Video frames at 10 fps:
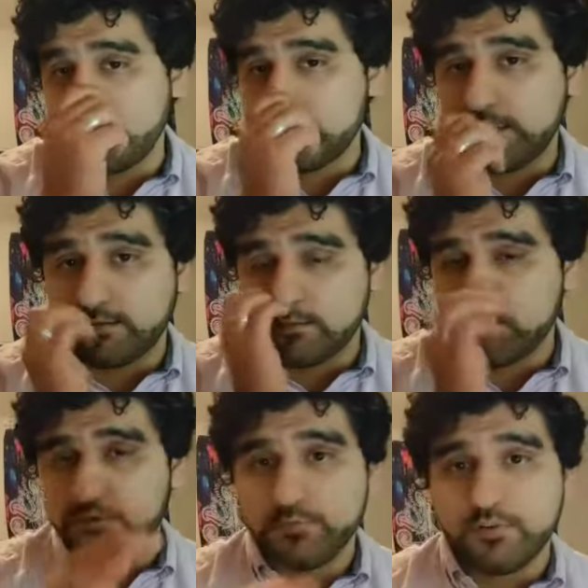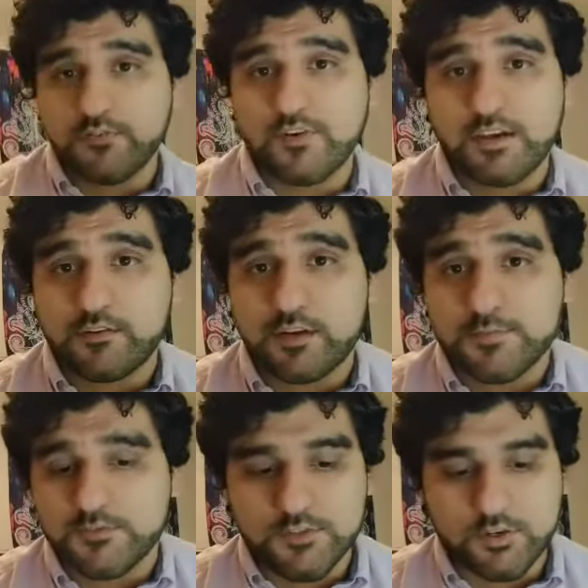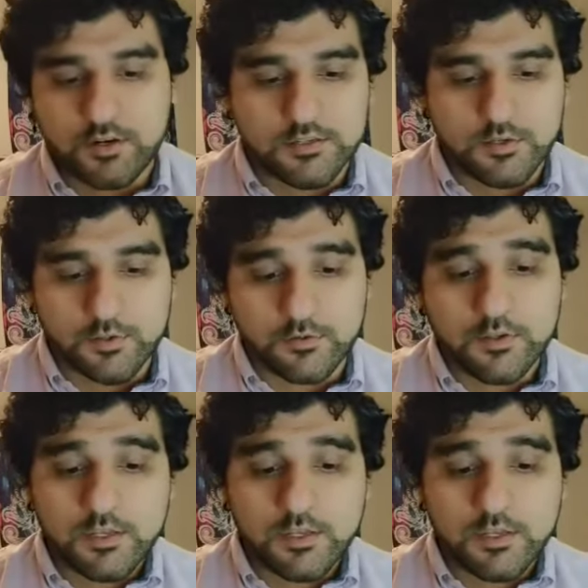is like 0.5 grams of sugar total.